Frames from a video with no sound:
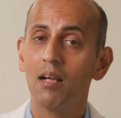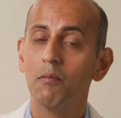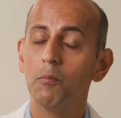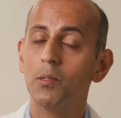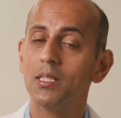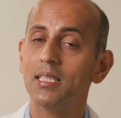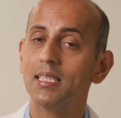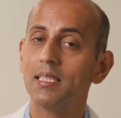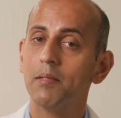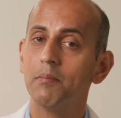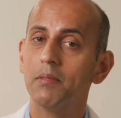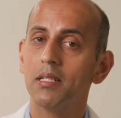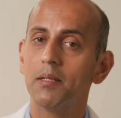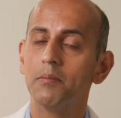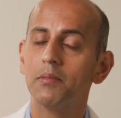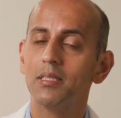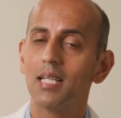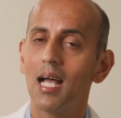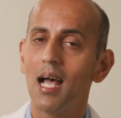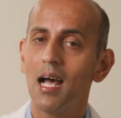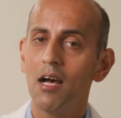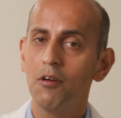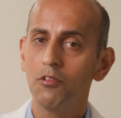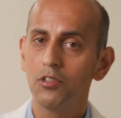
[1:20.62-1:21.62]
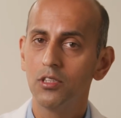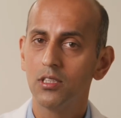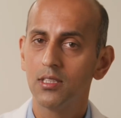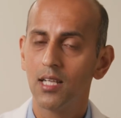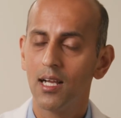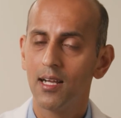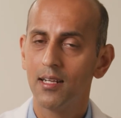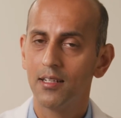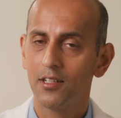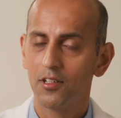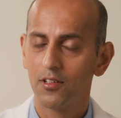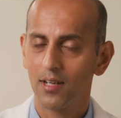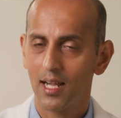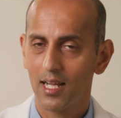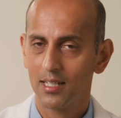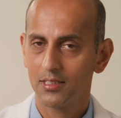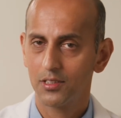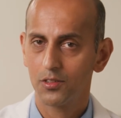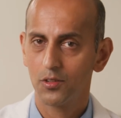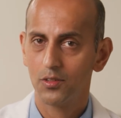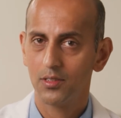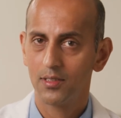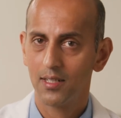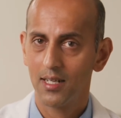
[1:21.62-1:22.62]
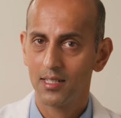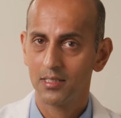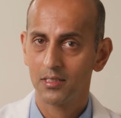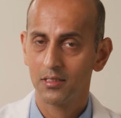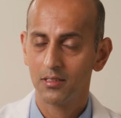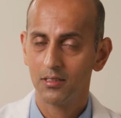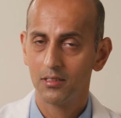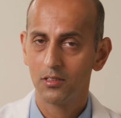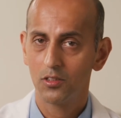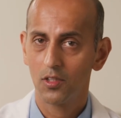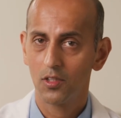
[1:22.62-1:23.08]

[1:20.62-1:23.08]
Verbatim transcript: with symptoms outside your gastrointestinal